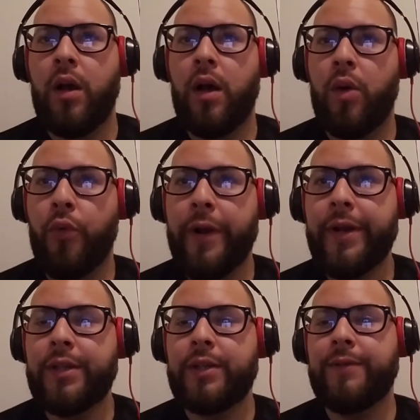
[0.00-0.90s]

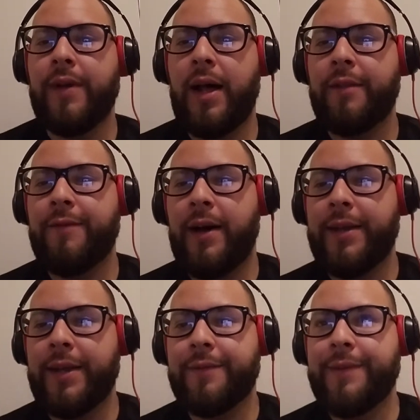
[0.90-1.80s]
awareness of
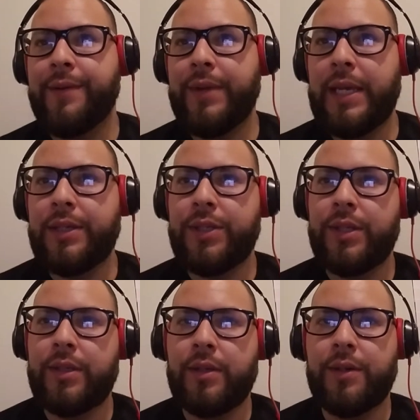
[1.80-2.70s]
allophonic
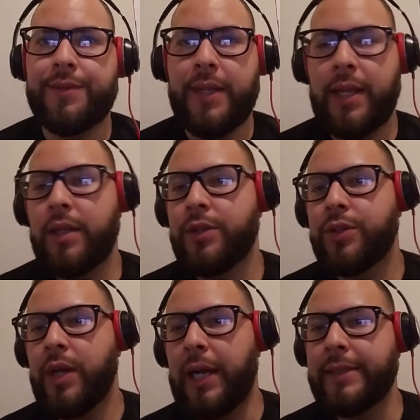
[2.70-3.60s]
variation of English
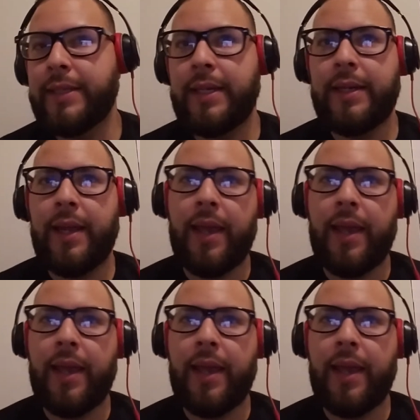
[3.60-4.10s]
consonant